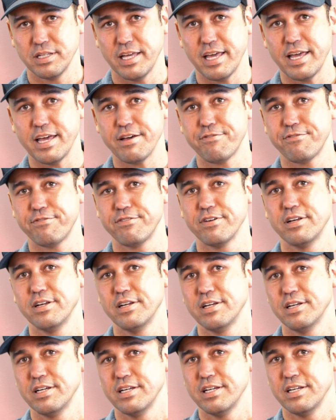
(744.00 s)
If
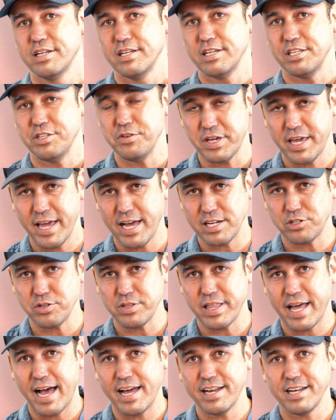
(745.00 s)
you can't do
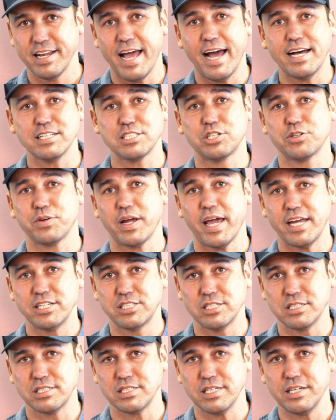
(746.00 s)
that, ask your
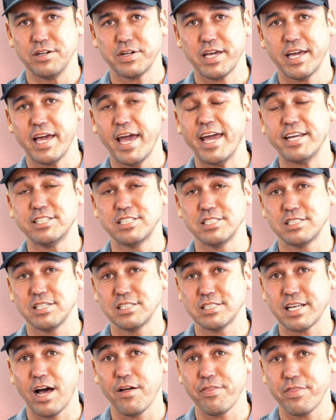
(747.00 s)
agency, okay?
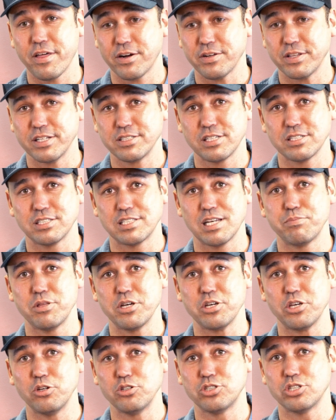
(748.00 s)
Agencies out there, this is
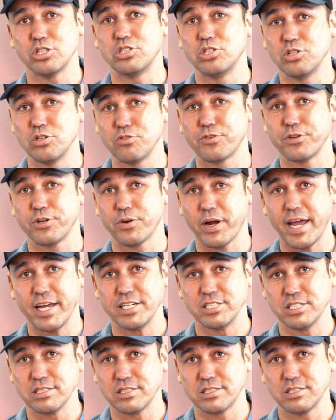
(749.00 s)
something you should do for your
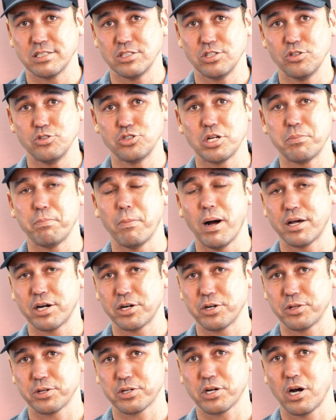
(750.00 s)
agents. You should
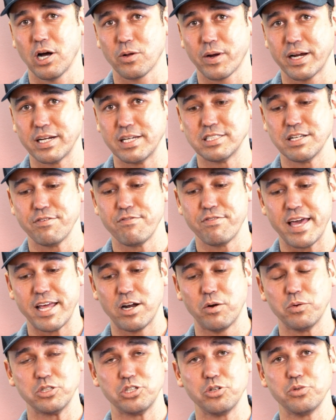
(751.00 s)
monitor their caller IDs if they
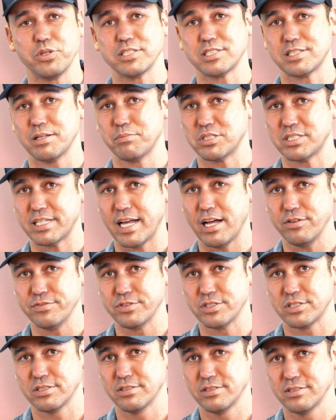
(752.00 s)
don't do this
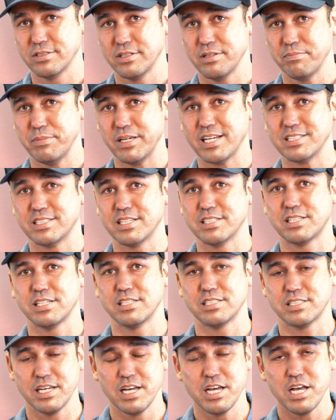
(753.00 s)
themselves, because this
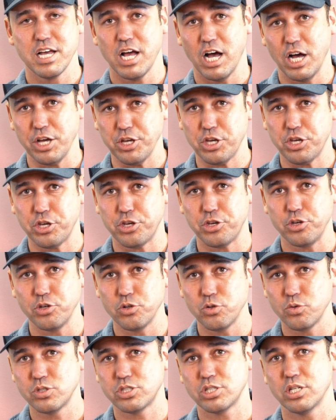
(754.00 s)
is a
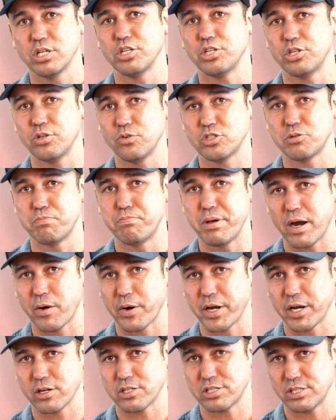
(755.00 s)
huge, huge
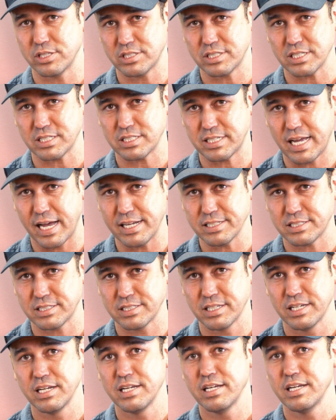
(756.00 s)
barrier to success
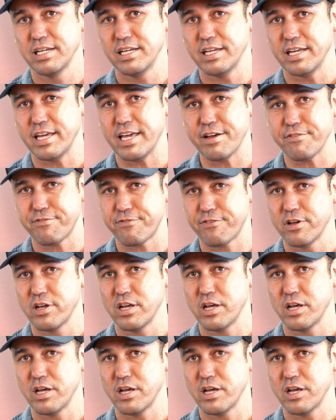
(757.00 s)
if